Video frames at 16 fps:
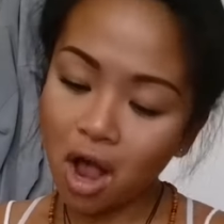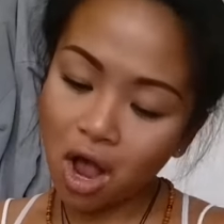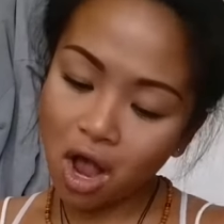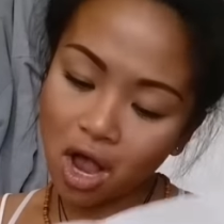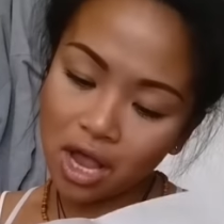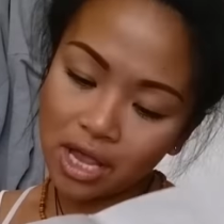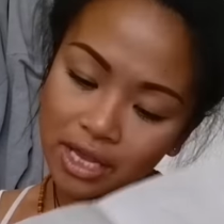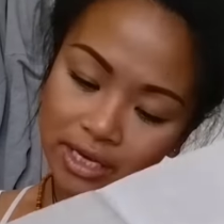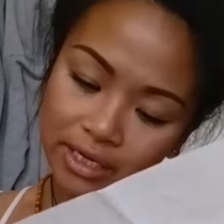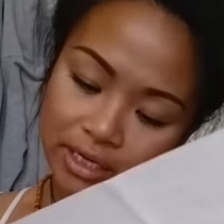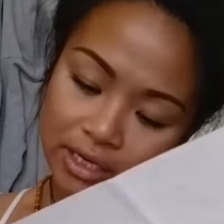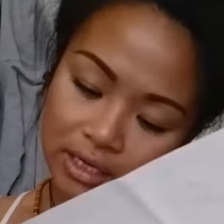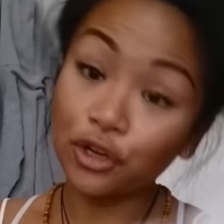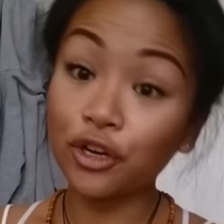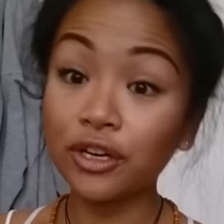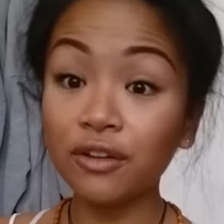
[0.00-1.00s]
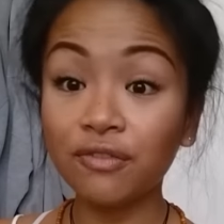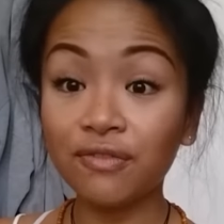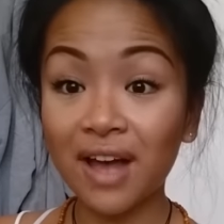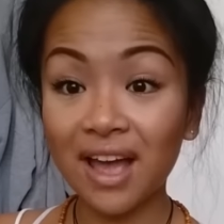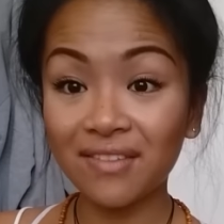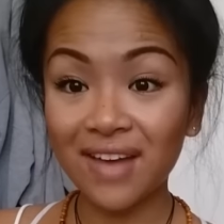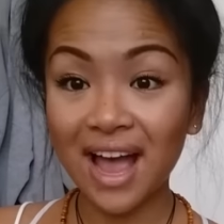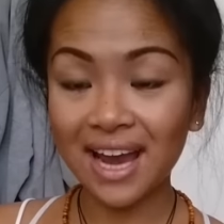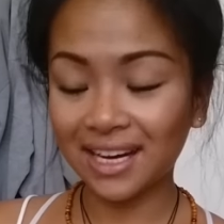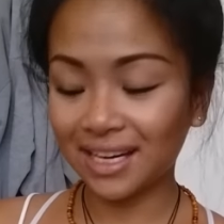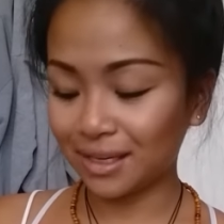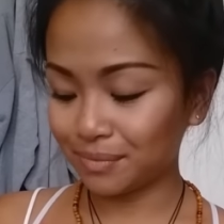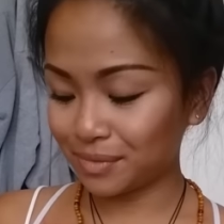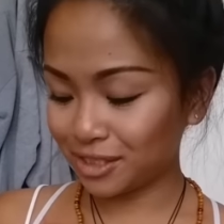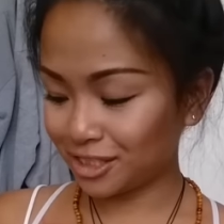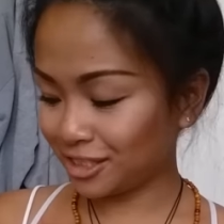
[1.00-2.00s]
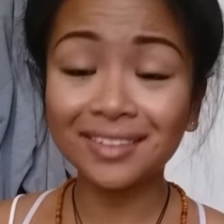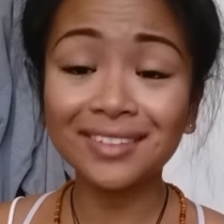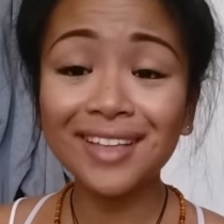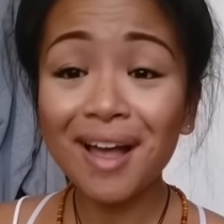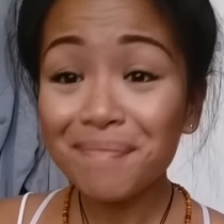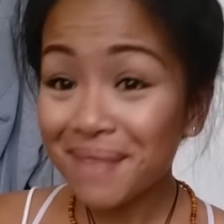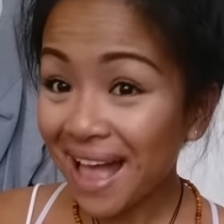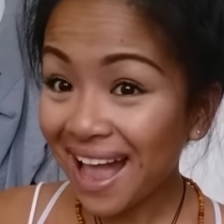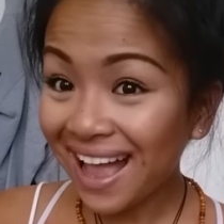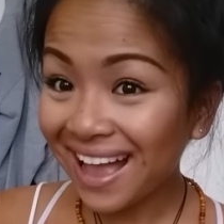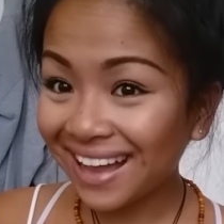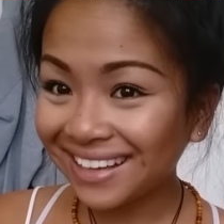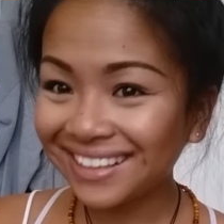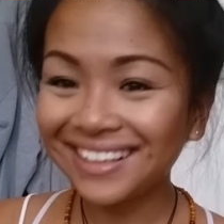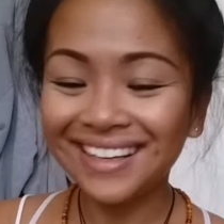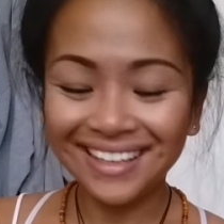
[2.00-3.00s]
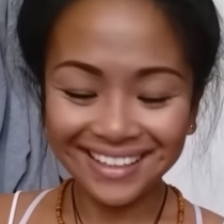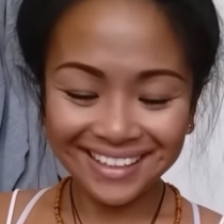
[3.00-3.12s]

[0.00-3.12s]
On 35 items. Not bad.